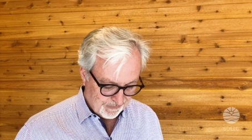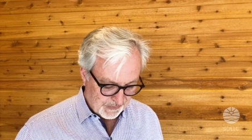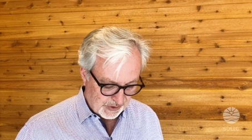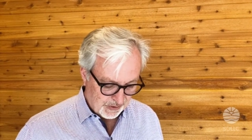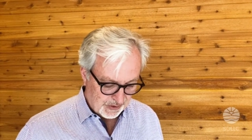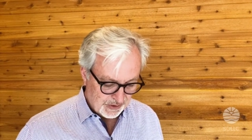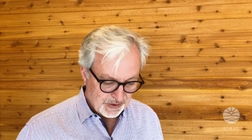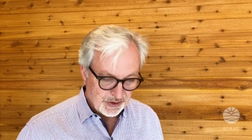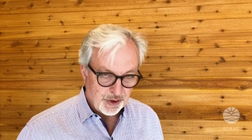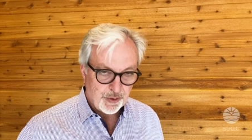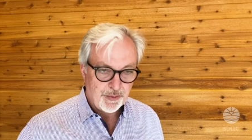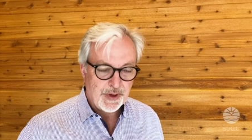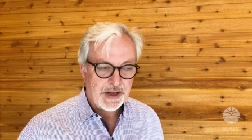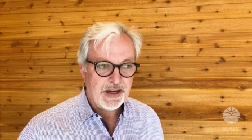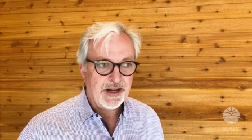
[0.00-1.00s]
There is so
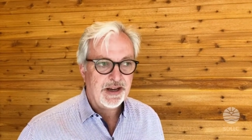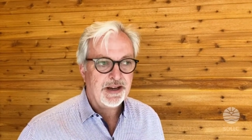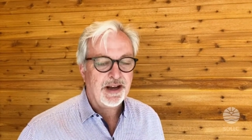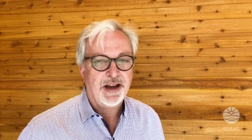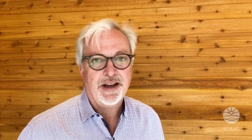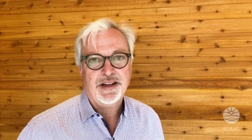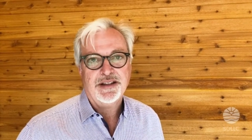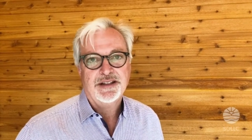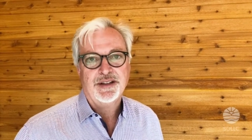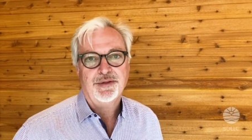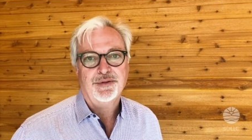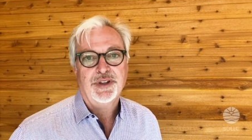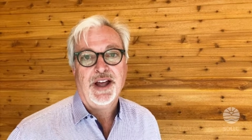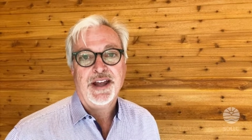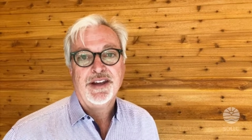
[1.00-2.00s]
many kinds
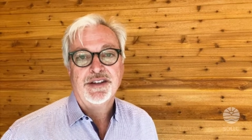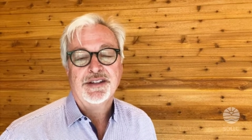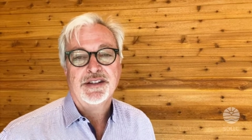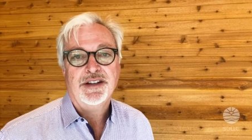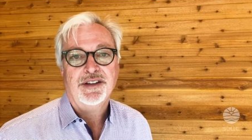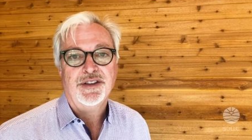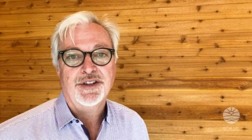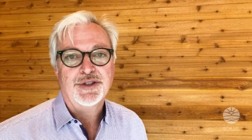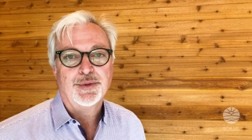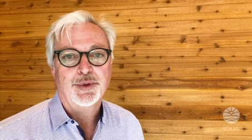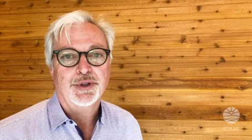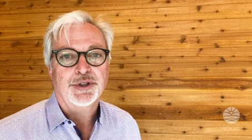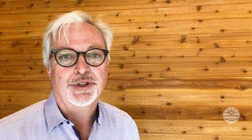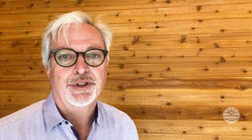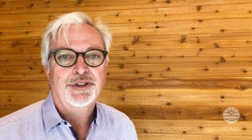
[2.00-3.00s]
of light in this
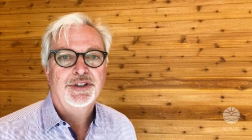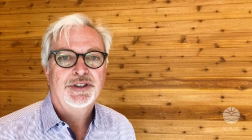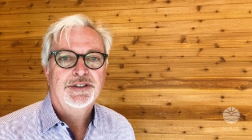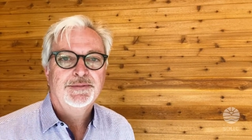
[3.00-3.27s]
world,